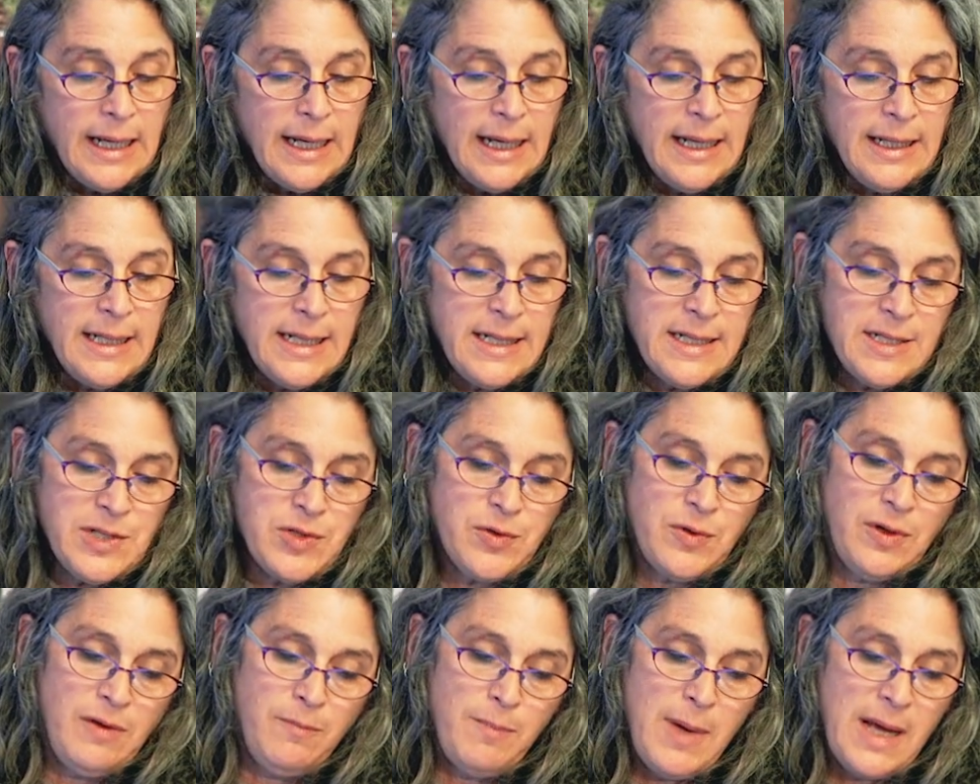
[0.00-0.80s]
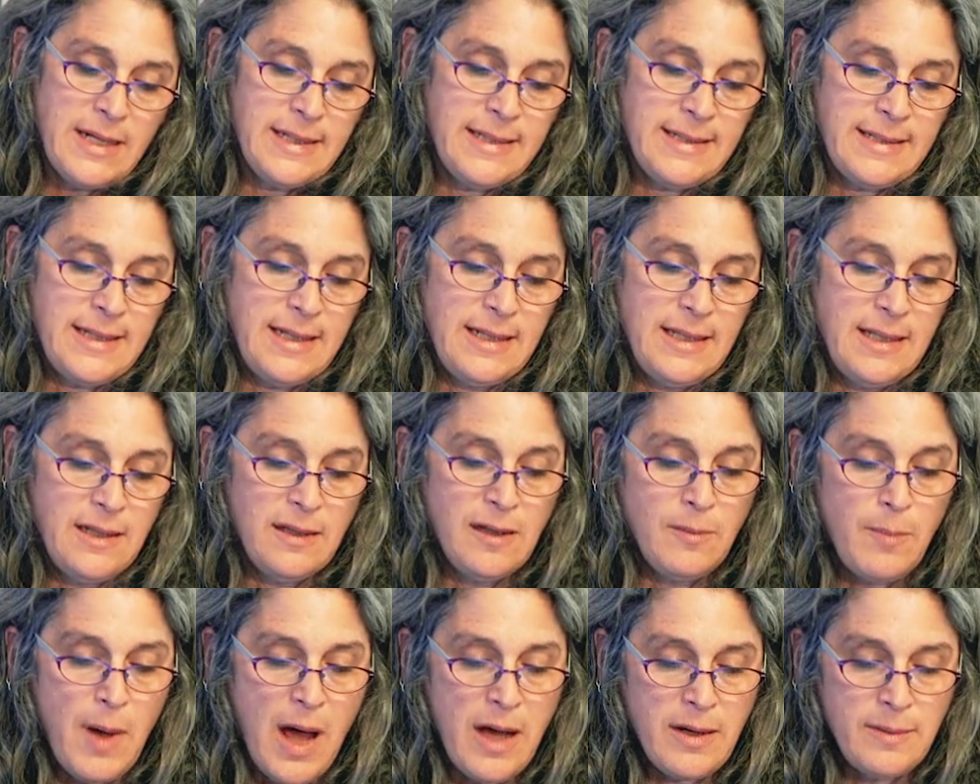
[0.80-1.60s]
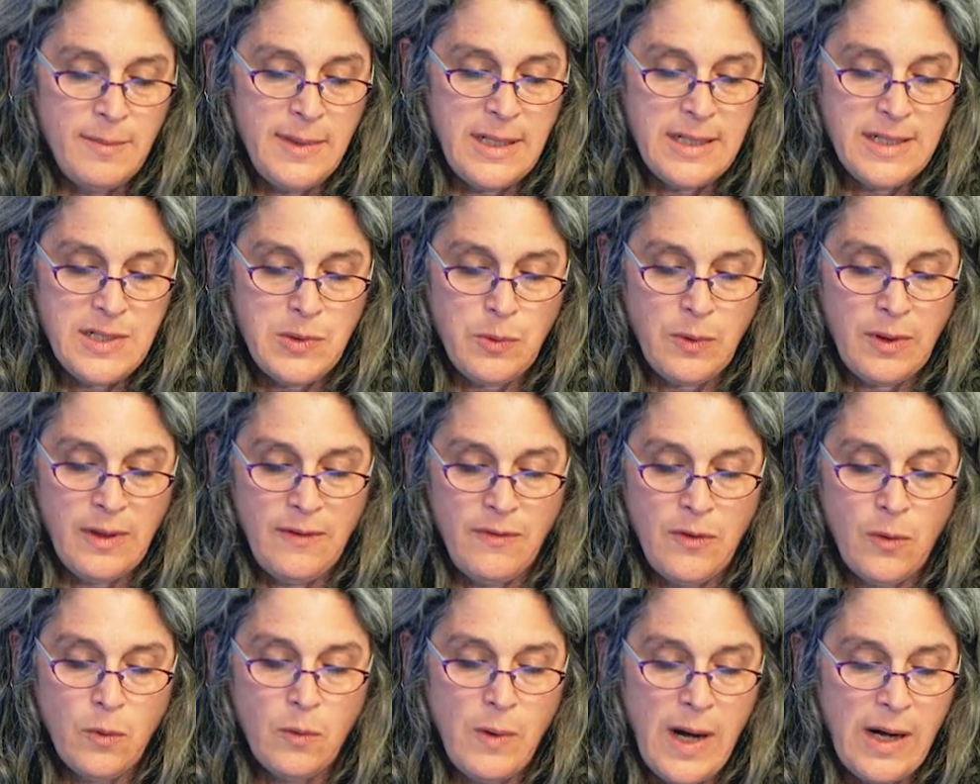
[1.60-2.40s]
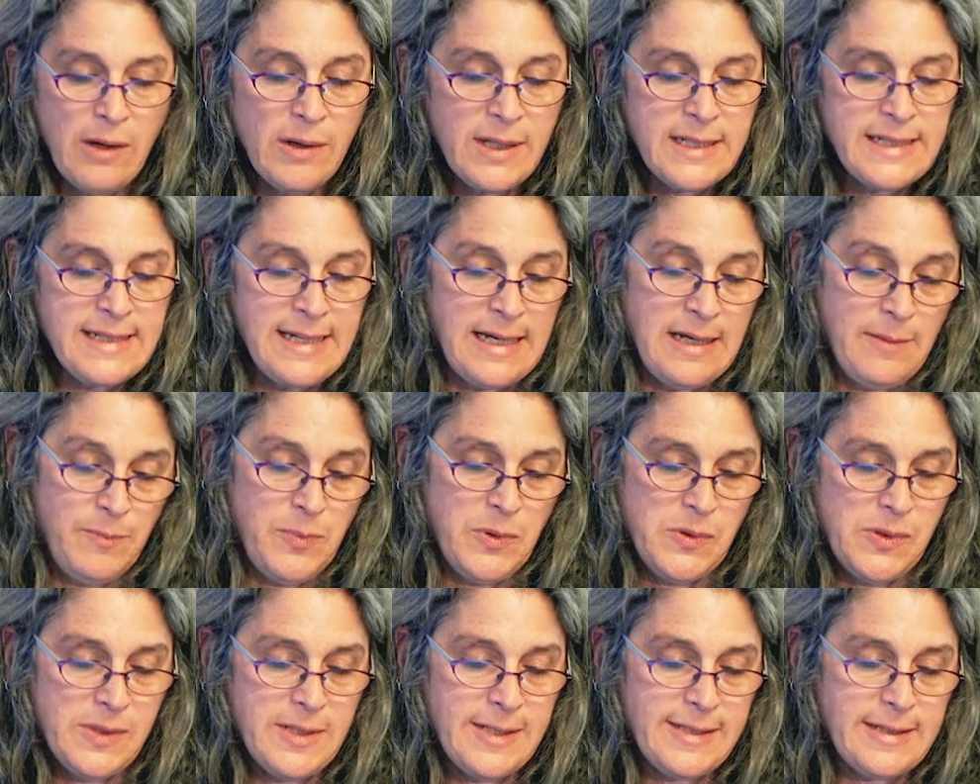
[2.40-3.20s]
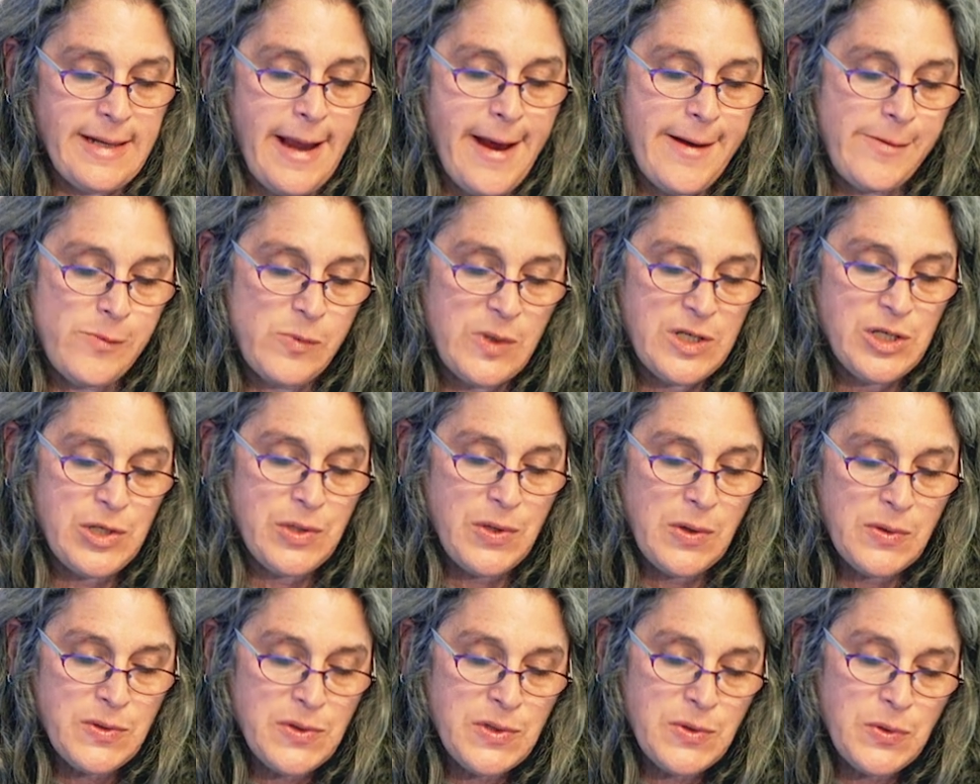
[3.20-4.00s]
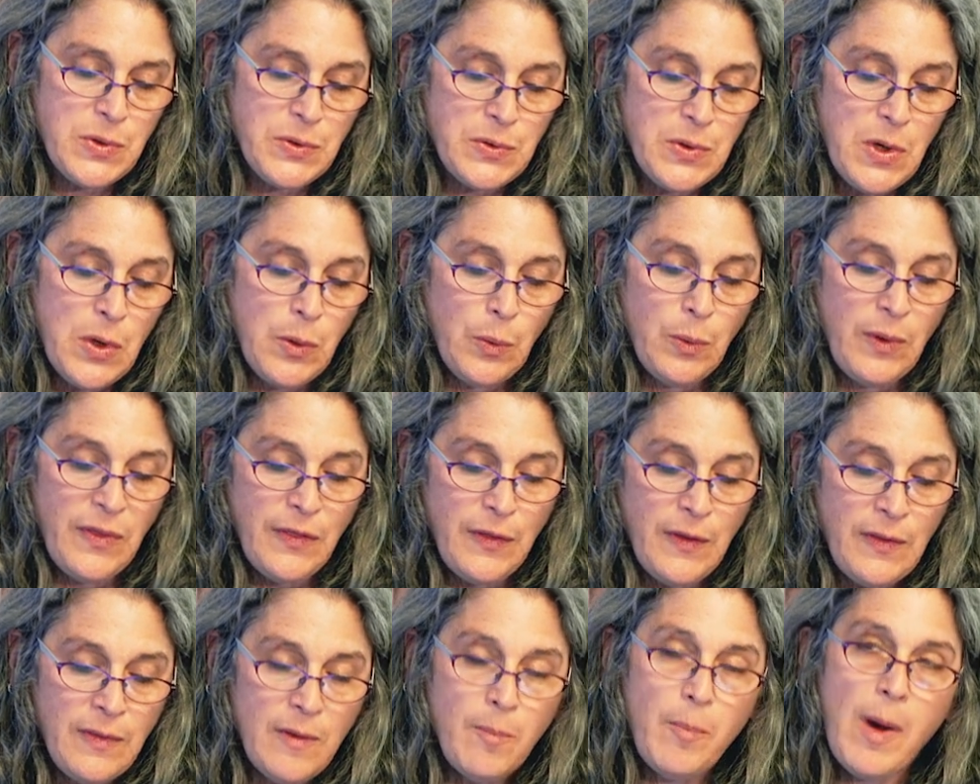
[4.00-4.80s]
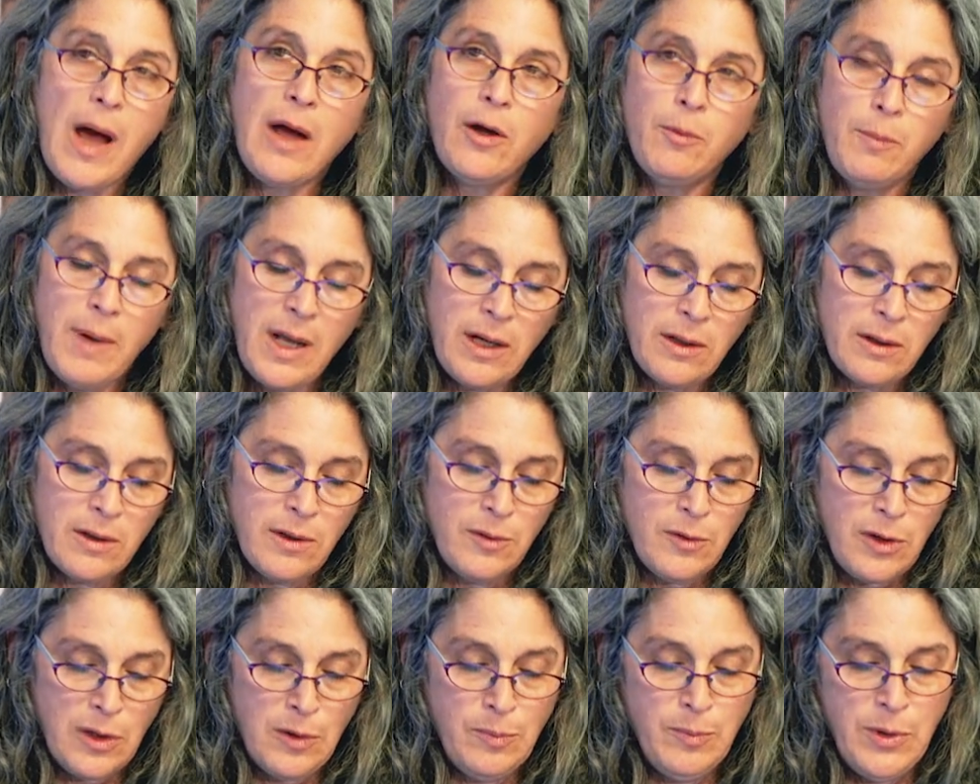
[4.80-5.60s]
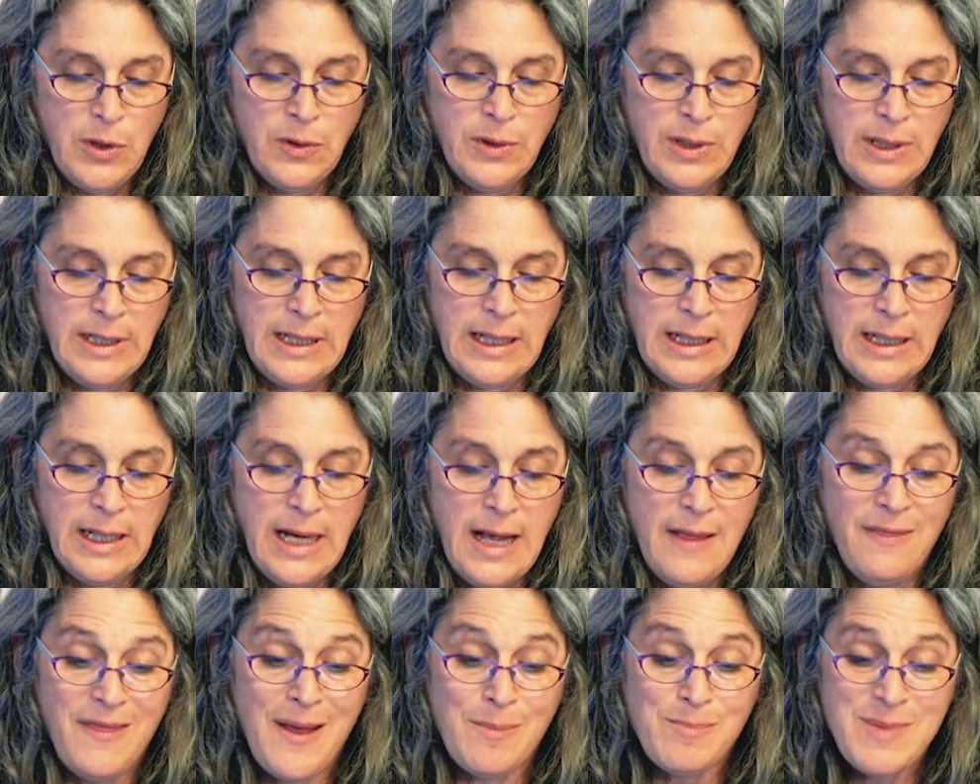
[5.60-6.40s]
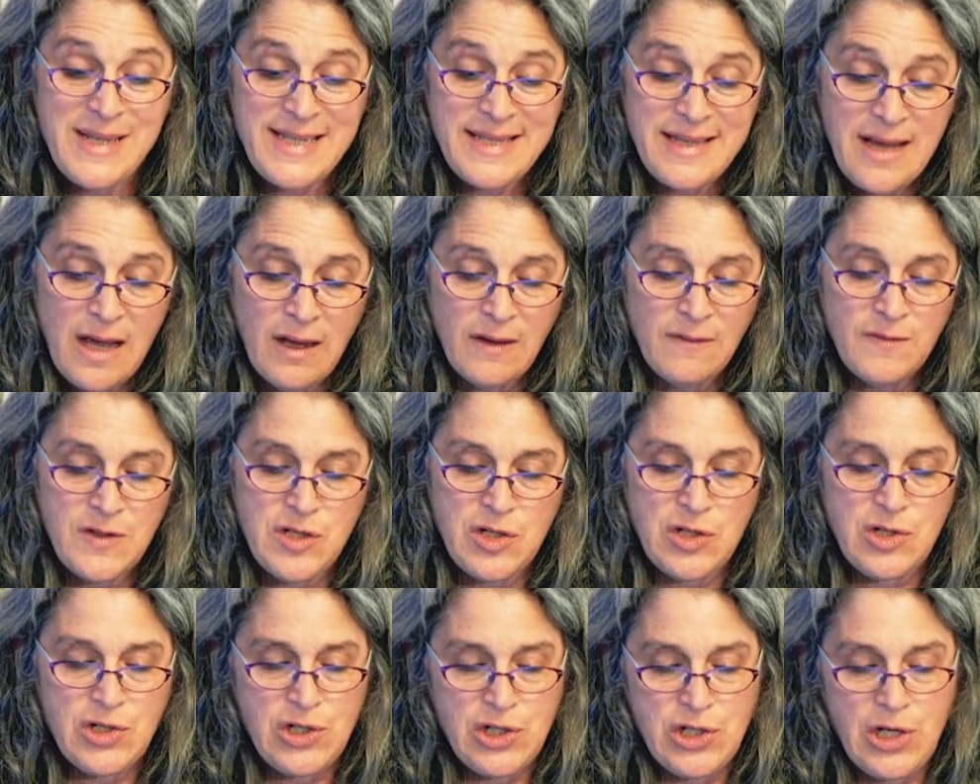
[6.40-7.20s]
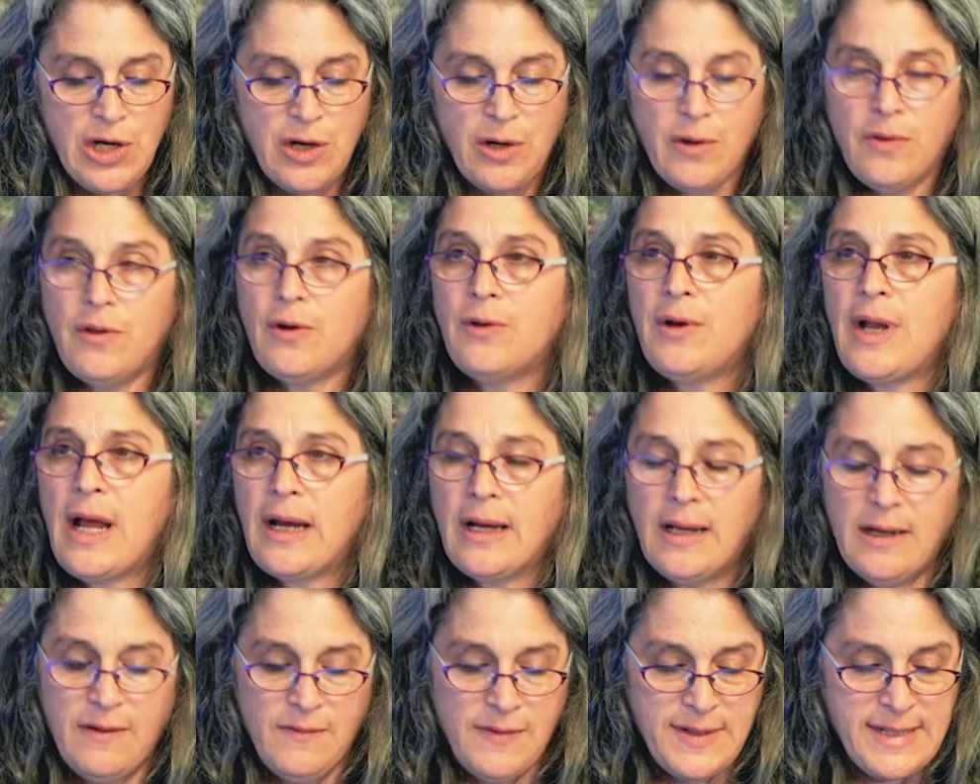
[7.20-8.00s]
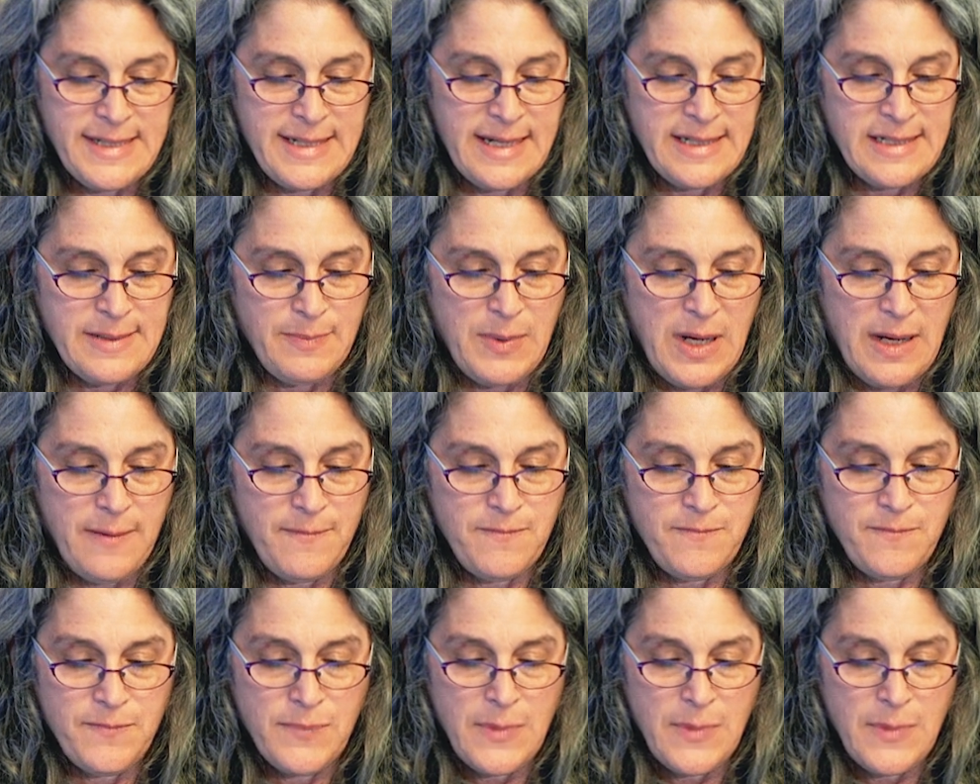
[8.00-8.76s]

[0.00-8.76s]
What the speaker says: In the history of medicine, the lobotomy is one of the rare examples in which those within the biomedical community themselves share their negative assessment.